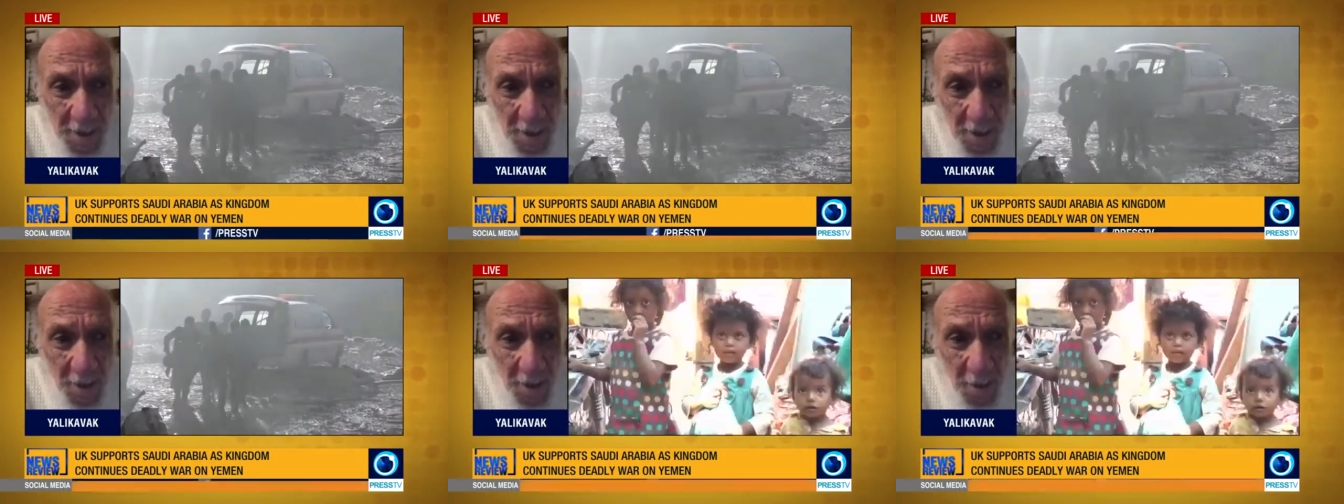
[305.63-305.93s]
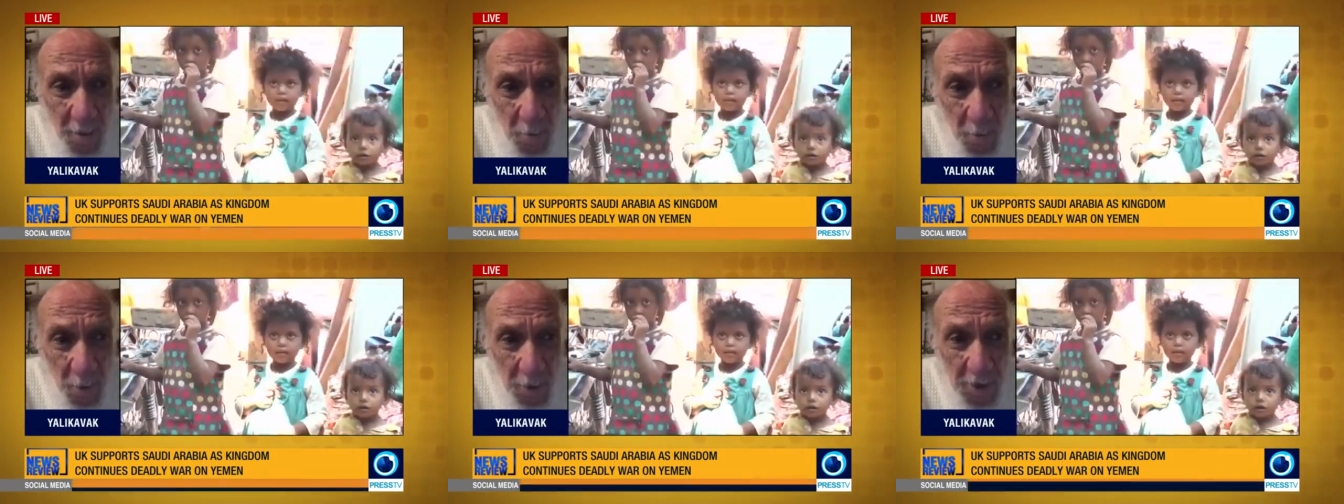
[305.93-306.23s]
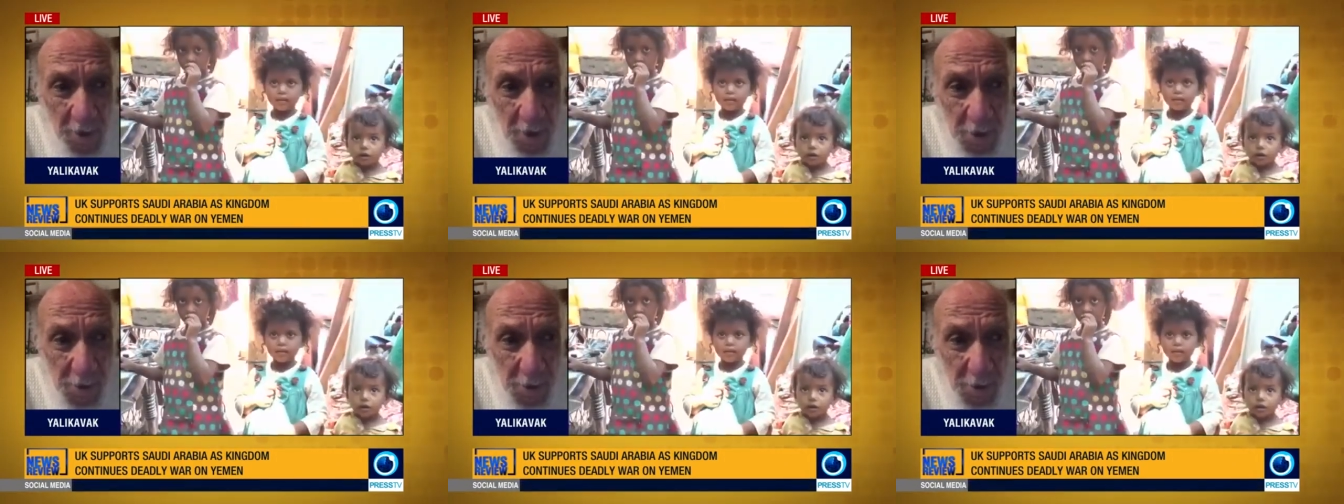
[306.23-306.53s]
one
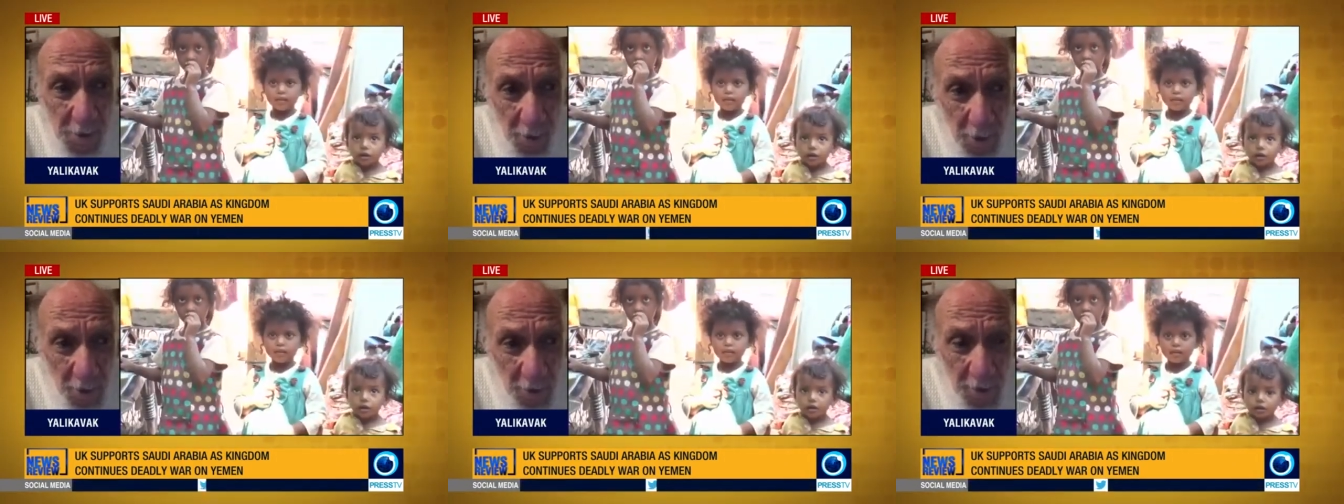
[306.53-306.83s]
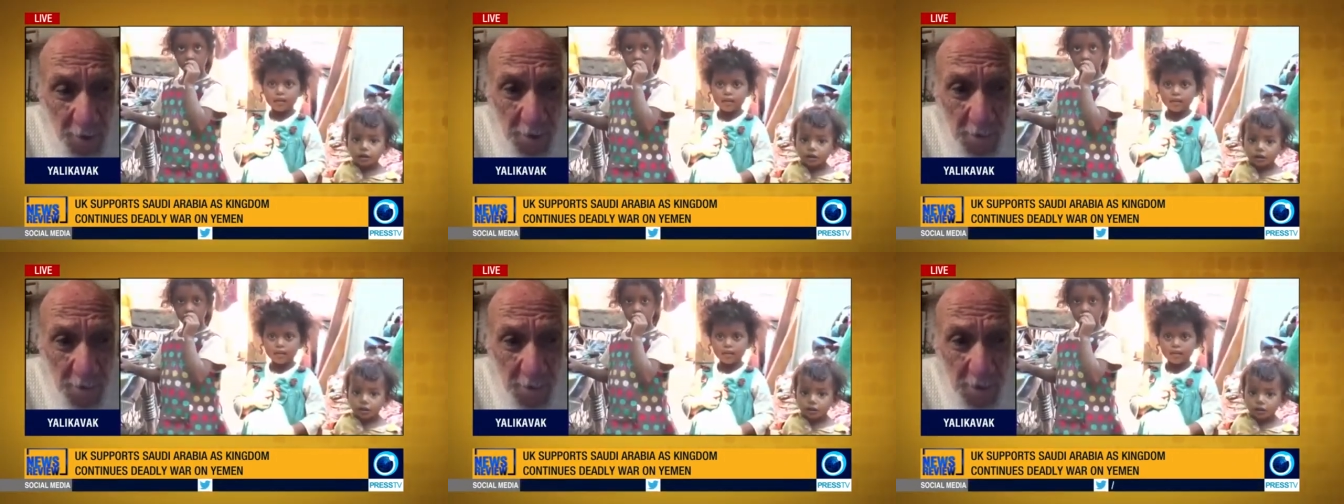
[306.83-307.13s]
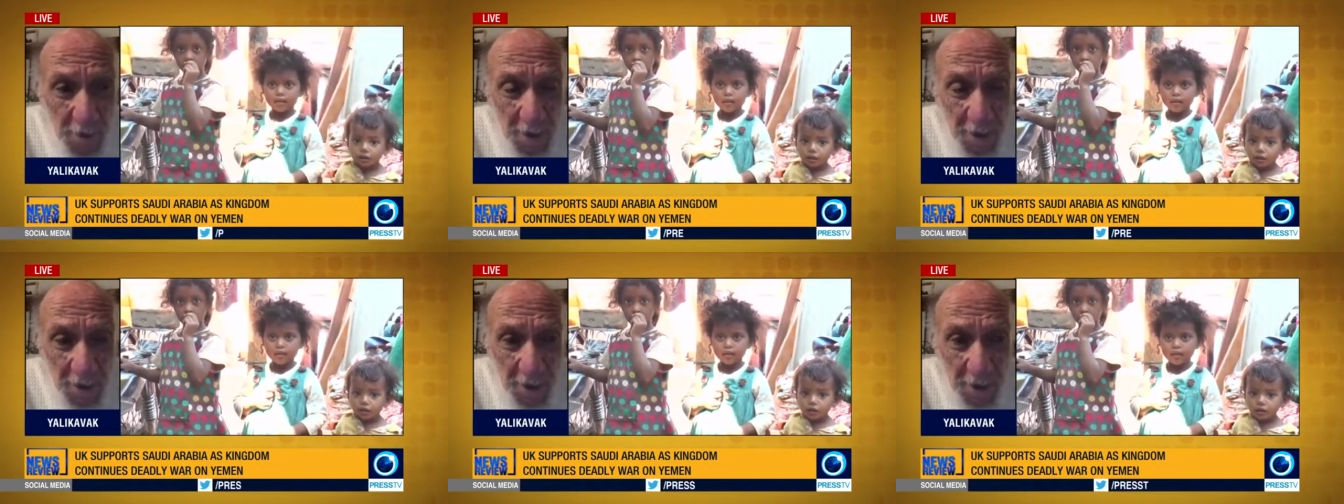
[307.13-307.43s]
constructive thing
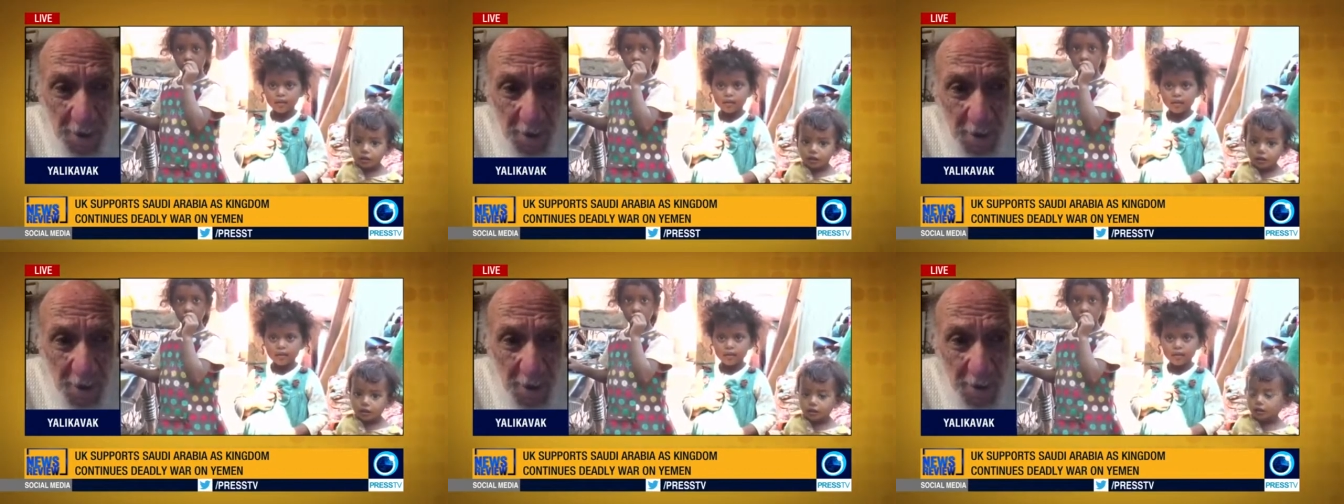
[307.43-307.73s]
it did